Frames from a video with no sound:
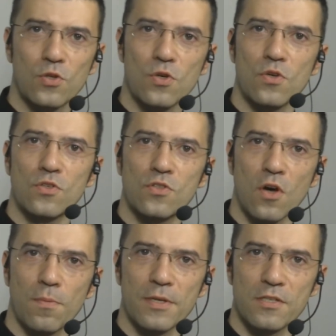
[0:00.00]
to
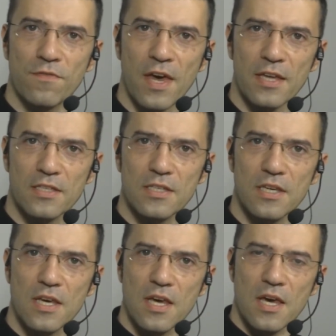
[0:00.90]
stop its effect,
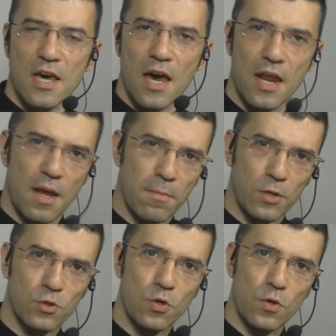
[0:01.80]
and
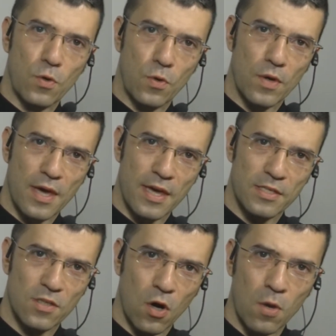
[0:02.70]
number two
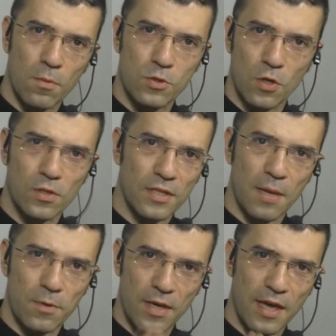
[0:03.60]
is almost all the
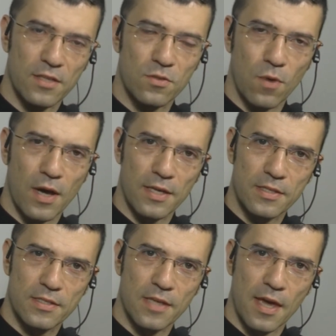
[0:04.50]
time you get quite
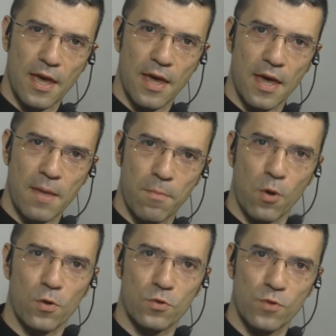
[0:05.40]

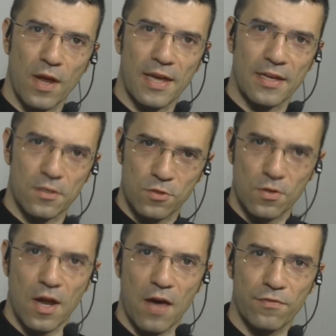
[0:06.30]
important swelling
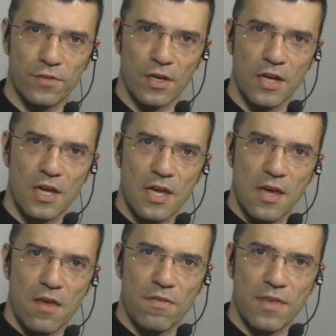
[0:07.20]
soon after
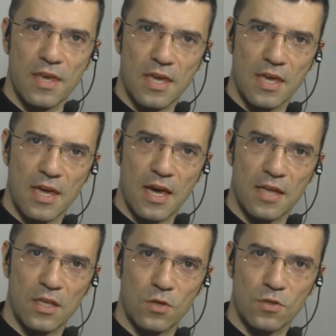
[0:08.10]
the
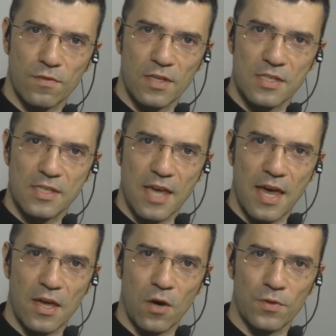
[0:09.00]
use of
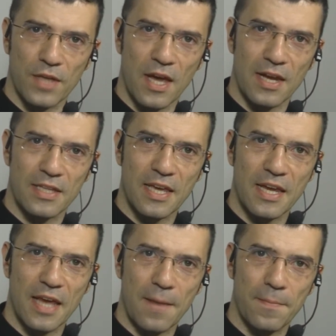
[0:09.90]
TCA on the eyelid
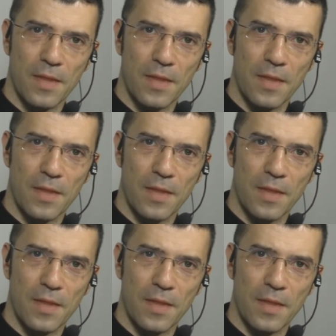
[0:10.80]
area.